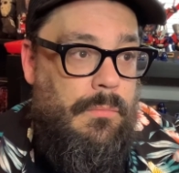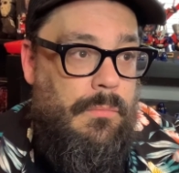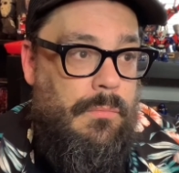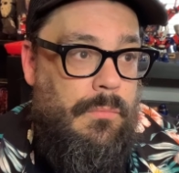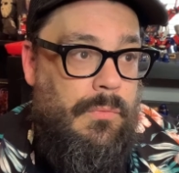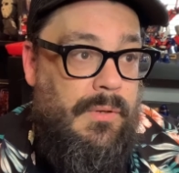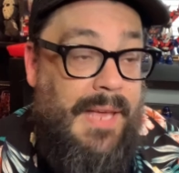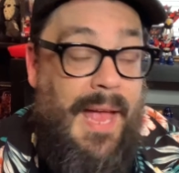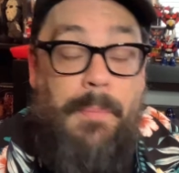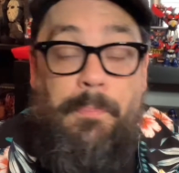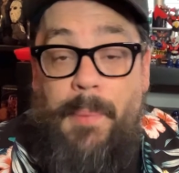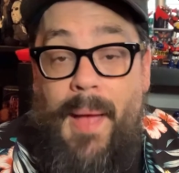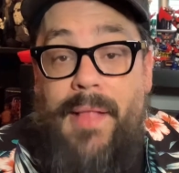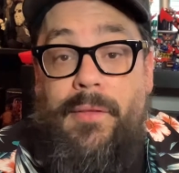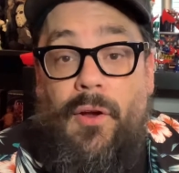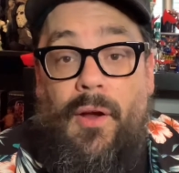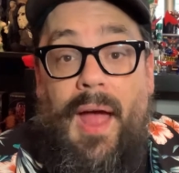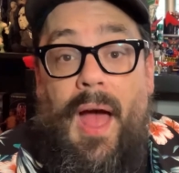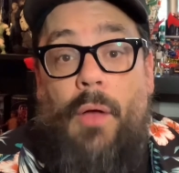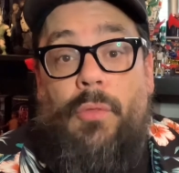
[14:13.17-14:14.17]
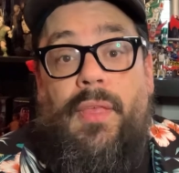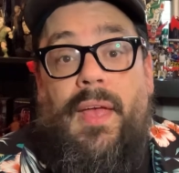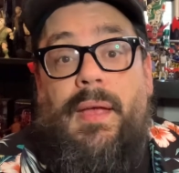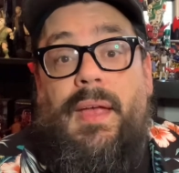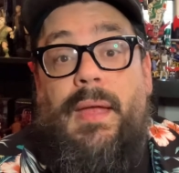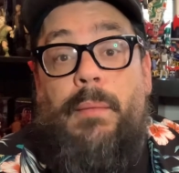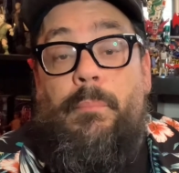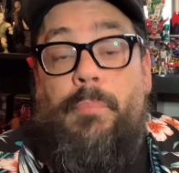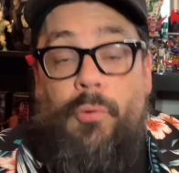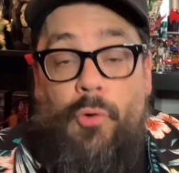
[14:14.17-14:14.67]
get better, how
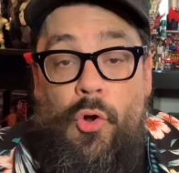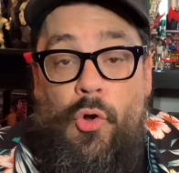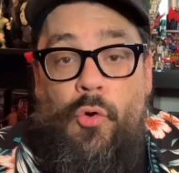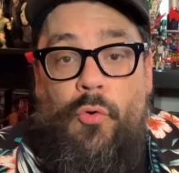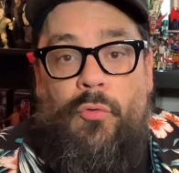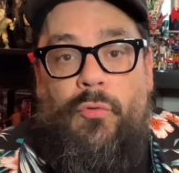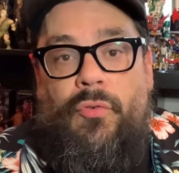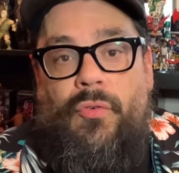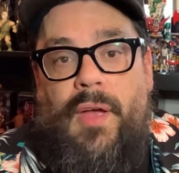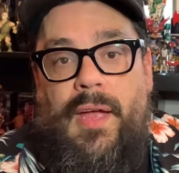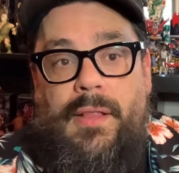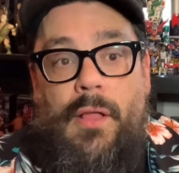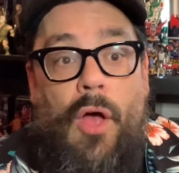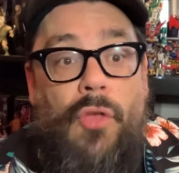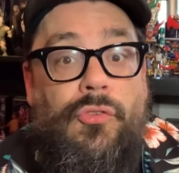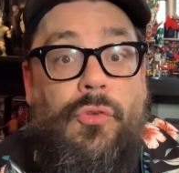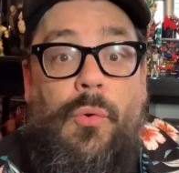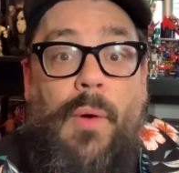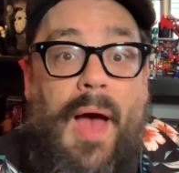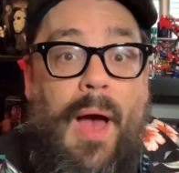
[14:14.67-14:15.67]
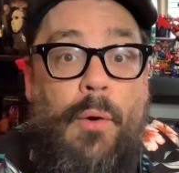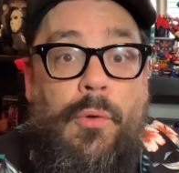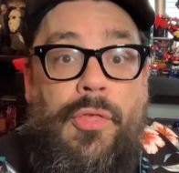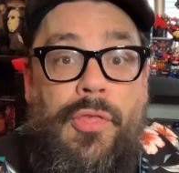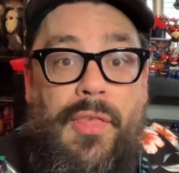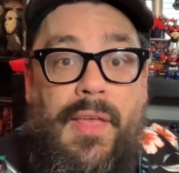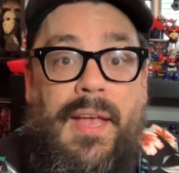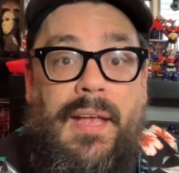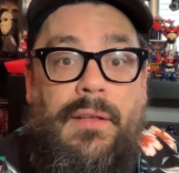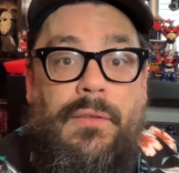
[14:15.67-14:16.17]
they improve, and also how
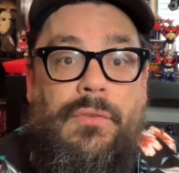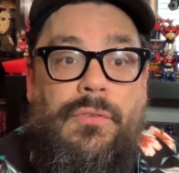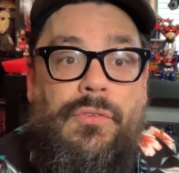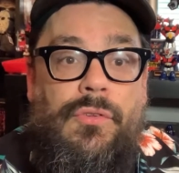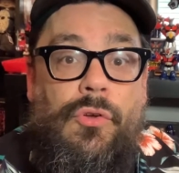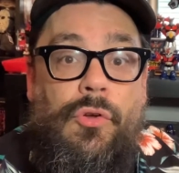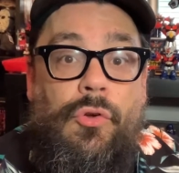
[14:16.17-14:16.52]
things,